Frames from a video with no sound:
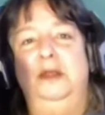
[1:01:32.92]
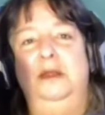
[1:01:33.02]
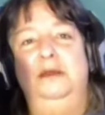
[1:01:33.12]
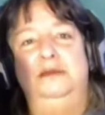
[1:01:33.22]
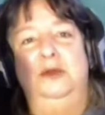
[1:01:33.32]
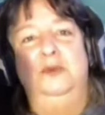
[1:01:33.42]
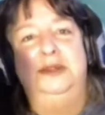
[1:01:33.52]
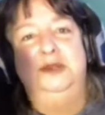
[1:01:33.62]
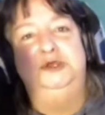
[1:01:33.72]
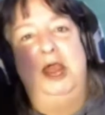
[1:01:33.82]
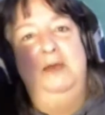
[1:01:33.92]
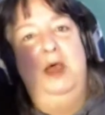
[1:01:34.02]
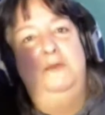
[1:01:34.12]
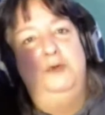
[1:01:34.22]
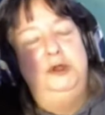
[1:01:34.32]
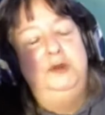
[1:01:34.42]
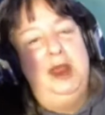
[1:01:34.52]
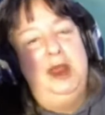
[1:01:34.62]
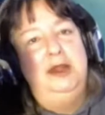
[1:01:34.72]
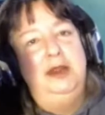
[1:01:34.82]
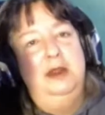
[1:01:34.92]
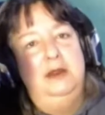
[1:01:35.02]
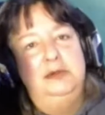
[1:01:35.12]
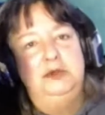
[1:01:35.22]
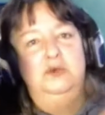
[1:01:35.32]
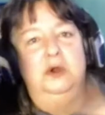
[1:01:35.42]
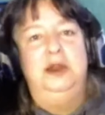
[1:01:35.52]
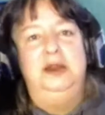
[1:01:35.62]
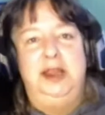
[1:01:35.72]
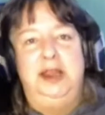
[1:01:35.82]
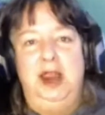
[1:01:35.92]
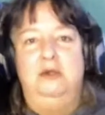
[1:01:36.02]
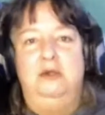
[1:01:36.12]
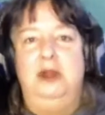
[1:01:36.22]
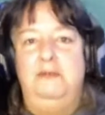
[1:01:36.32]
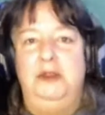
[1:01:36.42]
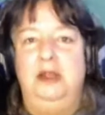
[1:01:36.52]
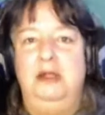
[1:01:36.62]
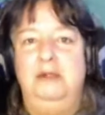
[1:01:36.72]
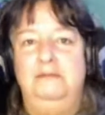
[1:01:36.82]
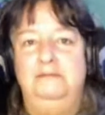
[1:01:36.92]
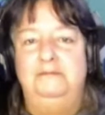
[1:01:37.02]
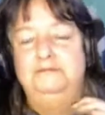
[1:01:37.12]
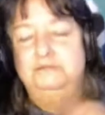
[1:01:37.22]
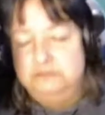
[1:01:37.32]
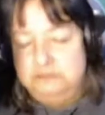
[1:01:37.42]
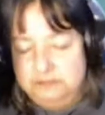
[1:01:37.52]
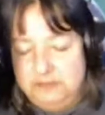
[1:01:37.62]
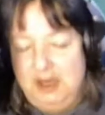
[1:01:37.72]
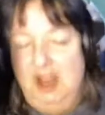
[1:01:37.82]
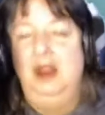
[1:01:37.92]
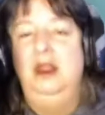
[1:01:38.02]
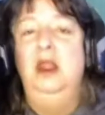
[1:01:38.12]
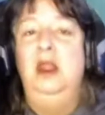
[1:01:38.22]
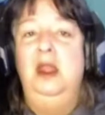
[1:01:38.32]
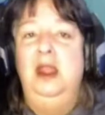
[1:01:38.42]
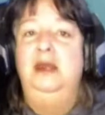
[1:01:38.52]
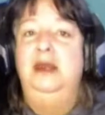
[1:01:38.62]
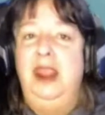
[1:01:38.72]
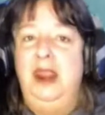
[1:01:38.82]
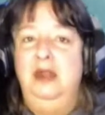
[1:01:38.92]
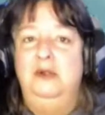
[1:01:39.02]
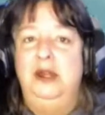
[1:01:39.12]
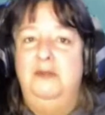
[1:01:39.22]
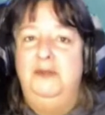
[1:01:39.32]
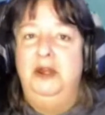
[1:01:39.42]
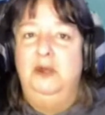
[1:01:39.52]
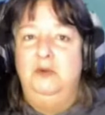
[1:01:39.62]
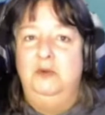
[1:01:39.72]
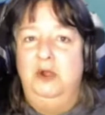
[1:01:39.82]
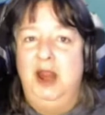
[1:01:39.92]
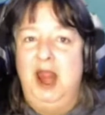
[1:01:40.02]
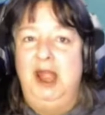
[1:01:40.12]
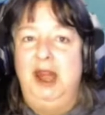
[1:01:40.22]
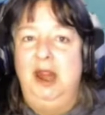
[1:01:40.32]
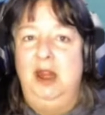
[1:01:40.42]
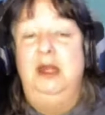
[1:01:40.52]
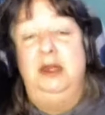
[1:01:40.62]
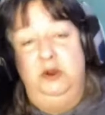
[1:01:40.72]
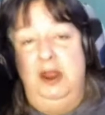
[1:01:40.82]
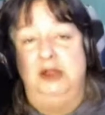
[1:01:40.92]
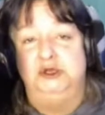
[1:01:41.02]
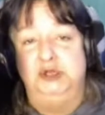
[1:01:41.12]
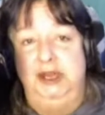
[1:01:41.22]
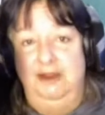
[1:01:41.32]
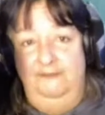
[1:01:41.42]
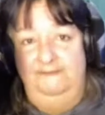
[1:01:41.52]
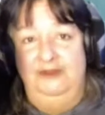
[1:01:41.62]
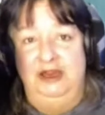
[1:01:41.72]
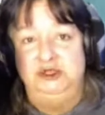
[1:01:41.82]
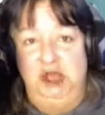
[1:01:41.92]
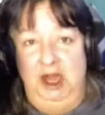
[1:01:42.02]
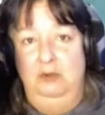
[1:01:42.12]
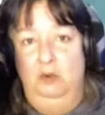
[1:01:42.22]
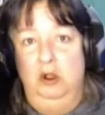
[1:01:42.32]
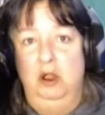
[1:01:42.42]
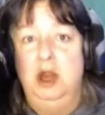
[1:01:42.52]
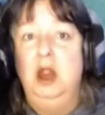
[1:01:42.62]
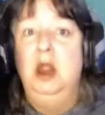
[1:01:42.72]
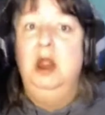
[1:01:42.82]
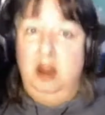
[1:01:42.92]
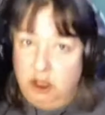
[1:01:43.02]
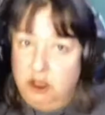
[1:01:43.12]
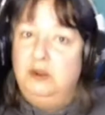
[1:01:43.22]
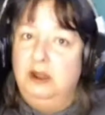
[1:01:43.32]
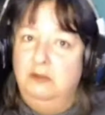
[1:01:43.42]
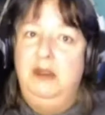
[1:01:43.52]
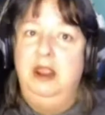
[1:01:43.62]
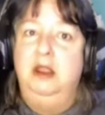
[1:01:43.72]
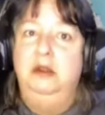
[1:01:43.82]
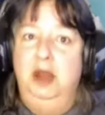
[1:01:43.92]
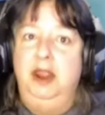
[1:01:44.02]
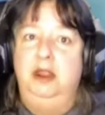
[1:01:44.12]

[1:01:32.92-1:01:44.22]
There was a job offered to Eddie to work in the cannery up here. Okay. In the cannery up here, when you work at it and you actually get fish and work, you can make like